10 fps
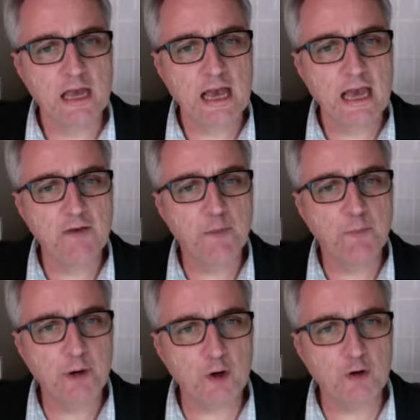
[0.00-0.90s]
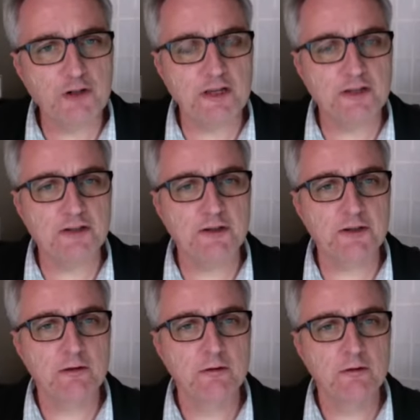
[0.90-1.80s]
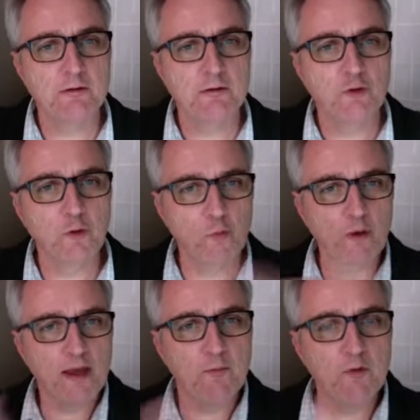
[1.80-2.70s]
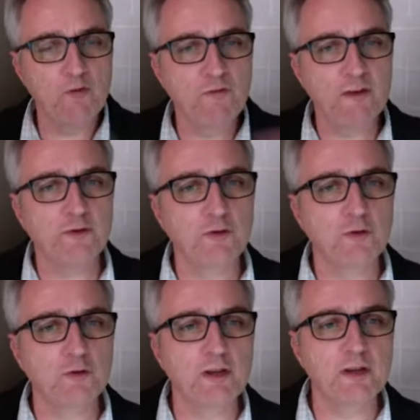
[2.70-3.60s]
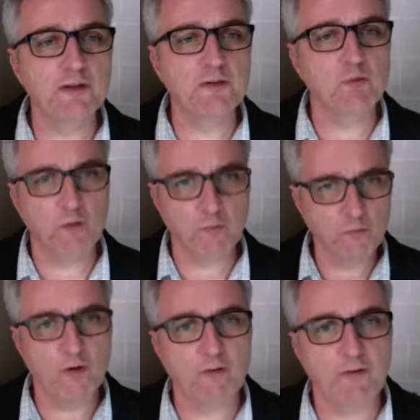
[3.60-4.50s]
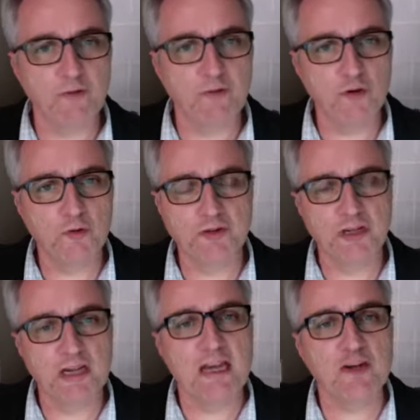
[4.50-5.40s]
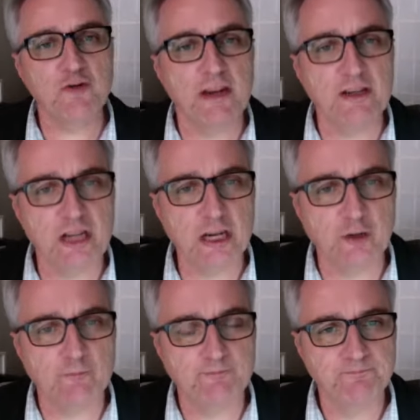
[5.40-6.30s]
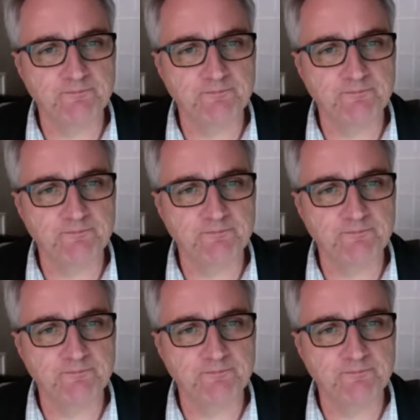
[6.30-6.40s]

And the process that we are moving through is what we refer to as a land transaction,